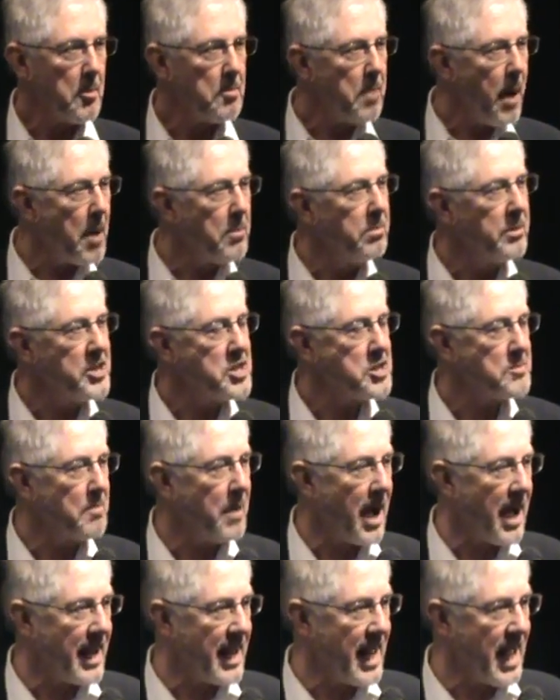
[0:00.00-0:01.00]
published
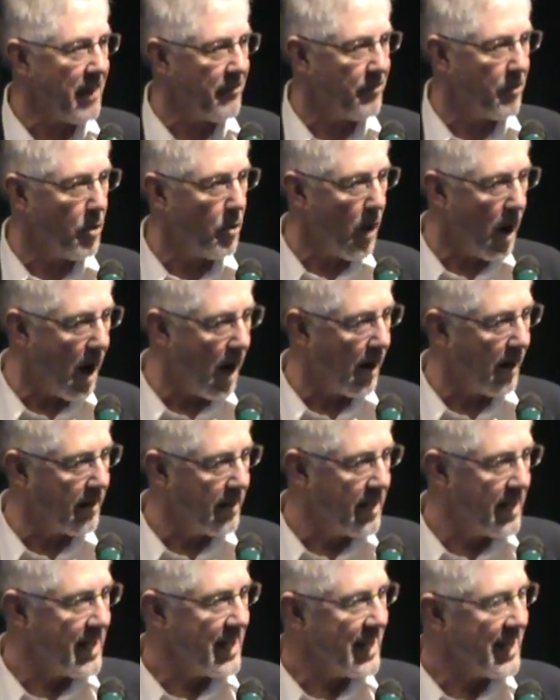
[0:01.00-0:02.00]
by
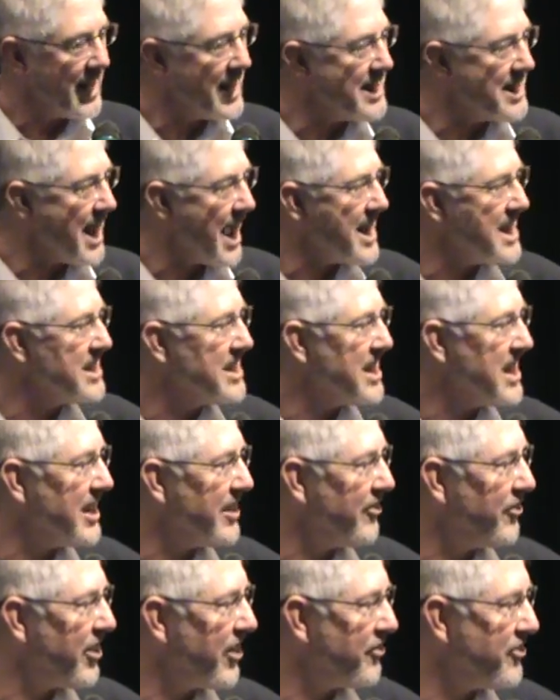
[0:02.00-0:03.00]
FOR in
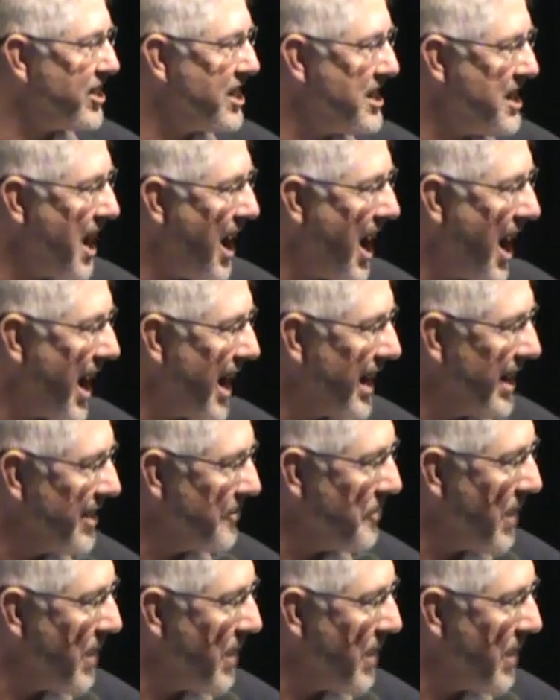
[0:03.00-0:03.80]
1959